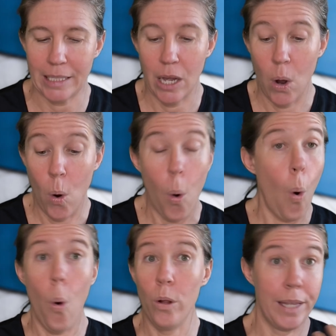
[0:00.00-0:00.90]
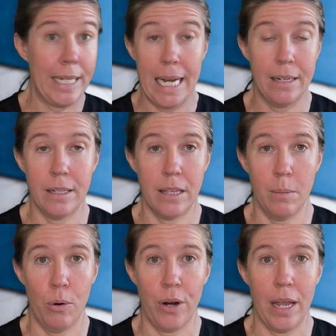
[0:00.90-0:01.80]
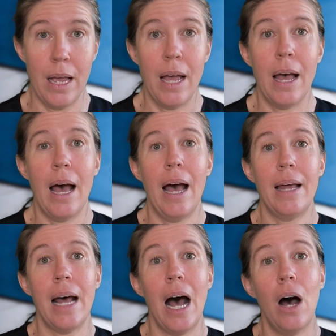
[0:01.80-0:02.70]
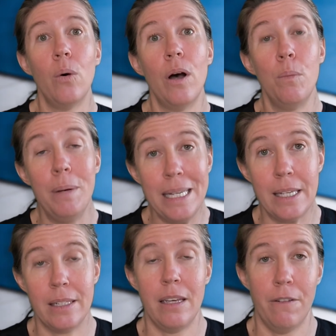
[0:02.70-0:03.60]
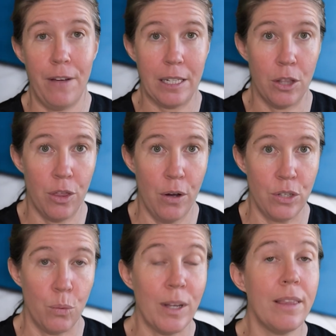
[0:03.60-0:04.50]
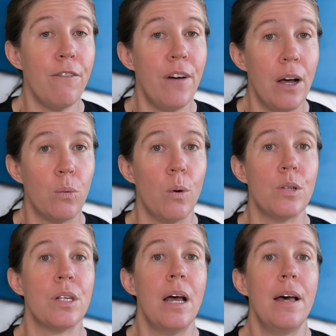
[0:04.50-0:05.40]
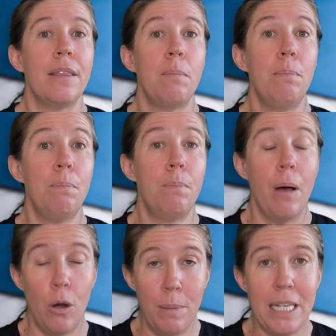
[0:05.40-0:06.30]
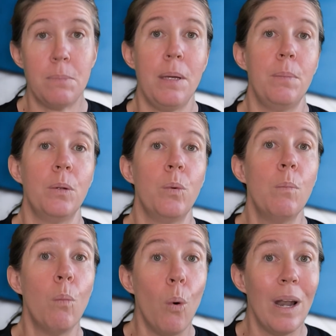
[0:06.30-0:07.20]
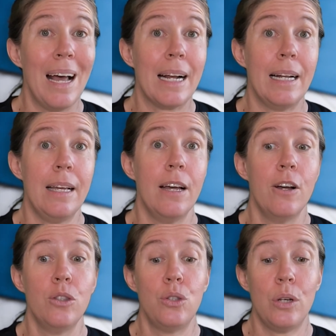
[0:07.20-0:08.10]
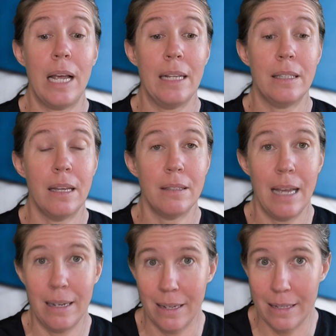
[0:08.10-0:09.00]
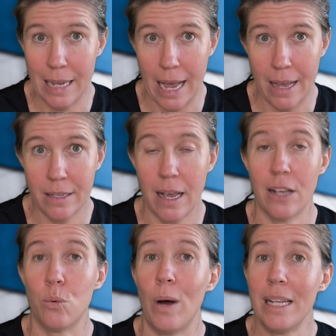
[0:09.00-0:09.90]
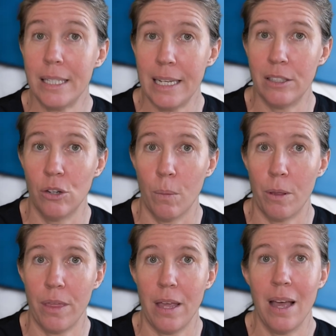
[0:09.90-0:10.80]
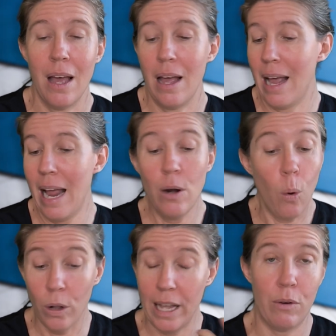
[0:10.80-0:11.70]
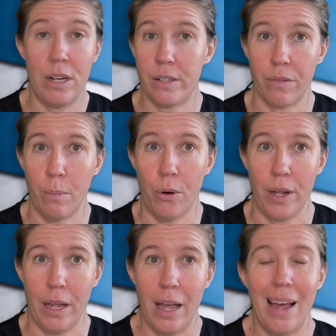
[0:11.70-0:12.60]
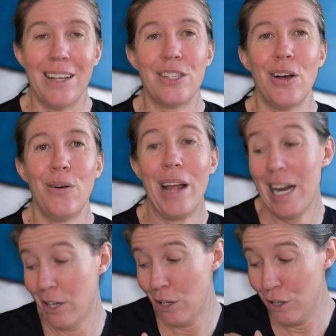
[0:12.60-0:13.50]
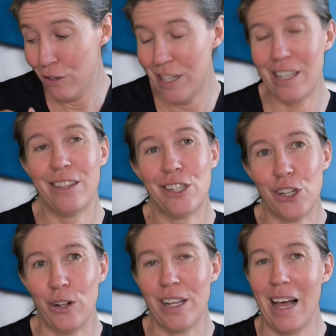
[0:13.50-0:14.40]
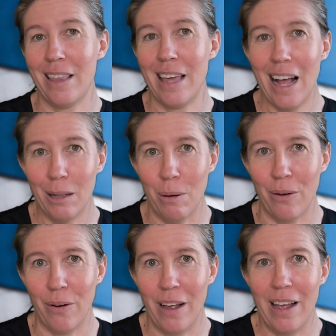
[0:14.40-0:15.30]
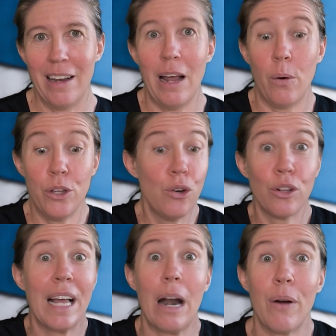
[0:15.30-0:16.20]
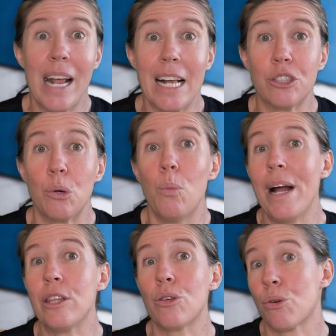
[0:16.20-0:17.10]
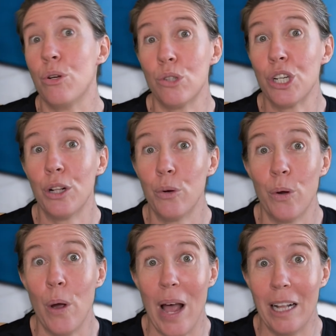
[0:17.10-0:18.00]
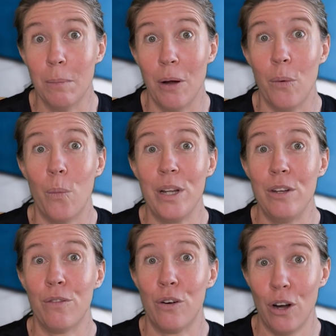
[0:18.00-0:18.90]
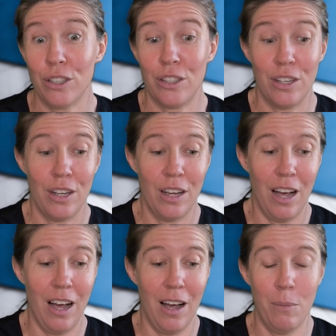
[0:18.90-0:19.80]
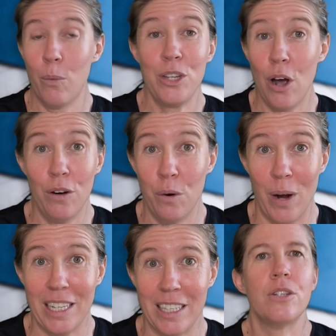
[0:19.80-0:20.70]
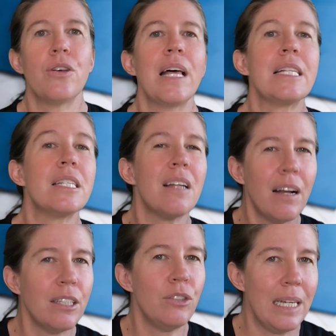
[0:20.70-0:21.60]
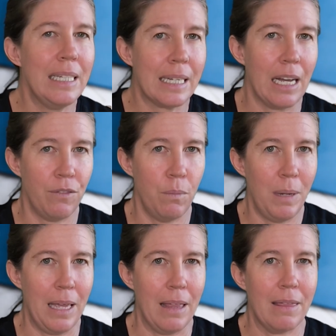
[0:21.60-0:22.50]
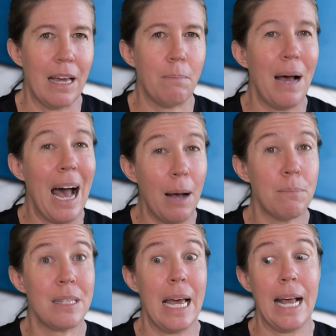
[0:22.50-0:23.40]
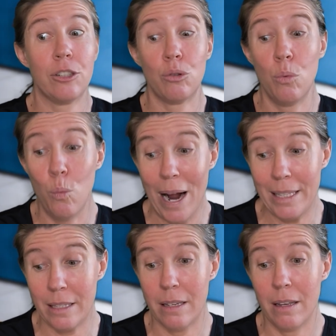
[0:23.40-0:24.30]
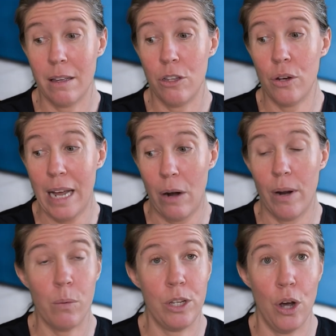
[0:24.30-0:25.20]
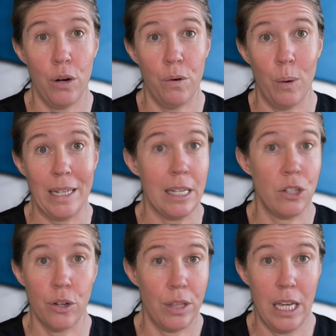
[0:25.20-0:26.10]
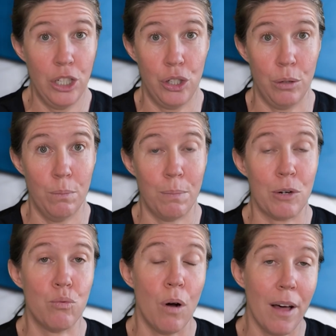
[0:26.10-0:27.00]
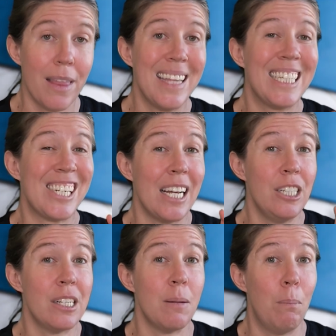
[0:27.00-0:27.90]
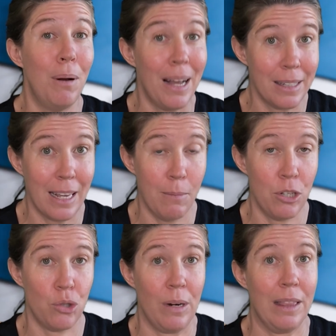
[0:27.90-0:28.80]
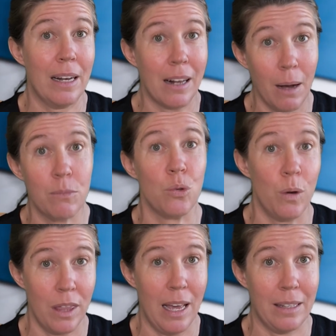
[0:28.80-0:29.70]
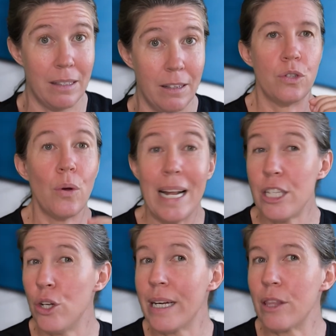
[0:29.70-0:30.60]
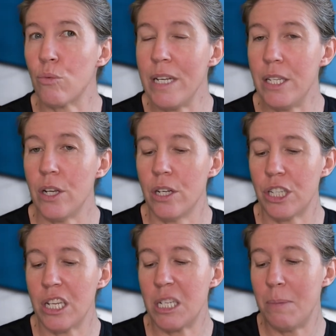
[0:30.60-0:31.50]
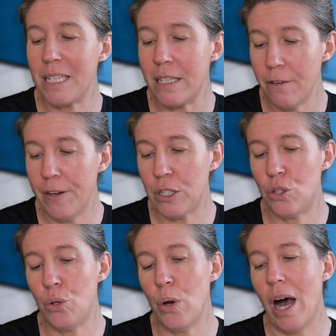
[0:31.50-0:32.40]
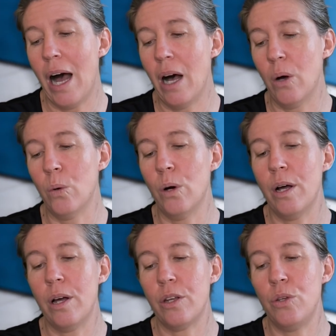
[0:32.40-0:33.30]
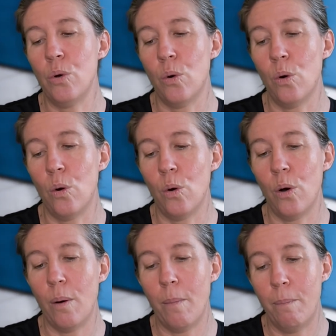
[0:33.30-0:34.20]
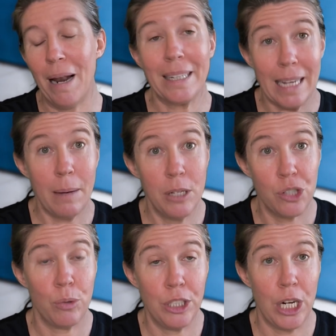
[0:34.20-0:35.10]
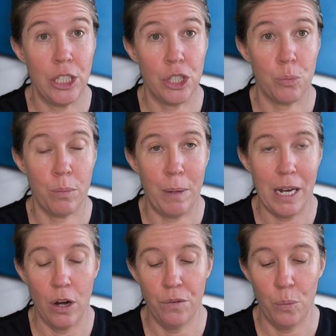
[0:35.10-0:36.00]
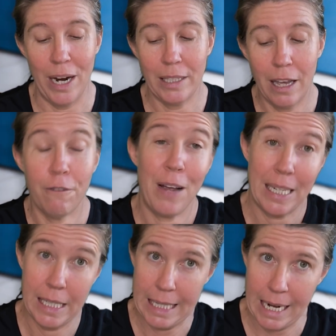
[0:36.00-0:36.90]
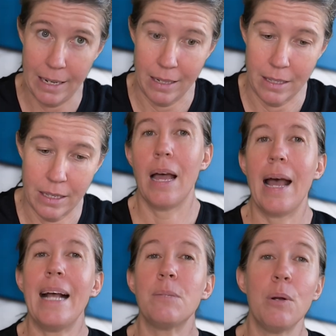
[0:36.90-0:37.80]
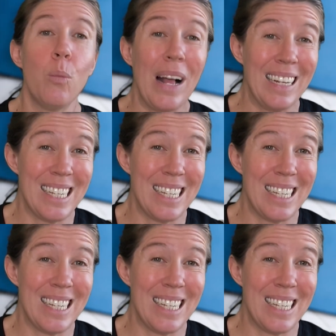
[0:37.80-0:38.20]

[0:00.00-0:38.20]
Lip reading: at all the tendons in the body and how obesity affected those. And what they found was that obese people were more likely to get tendon tears as well as tendinopathy in all areas of the body, so including the shoulder and the elbow. Now, you're not carrying extra weight through your shoulder or your elbow when you've got when you're overweight. So that's starting to indicate for me that perhaps the extra weight you're carrying when you're overweight is not the issue, but rather the changes in blood chemistry that comes with that. So let's look at the research specific to how your blood chemistry changes with being overweight affects tendons. It's been well